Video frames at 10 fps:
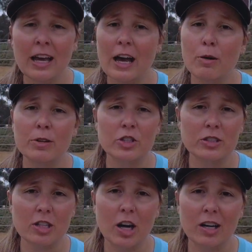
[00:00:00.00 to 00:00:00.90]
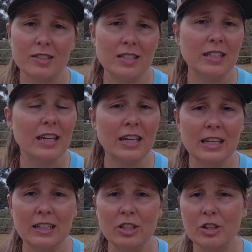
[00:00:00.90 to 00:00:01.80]
how much it's costing
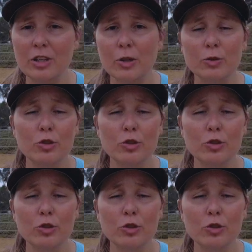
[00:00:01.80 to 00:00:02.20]
in, you know,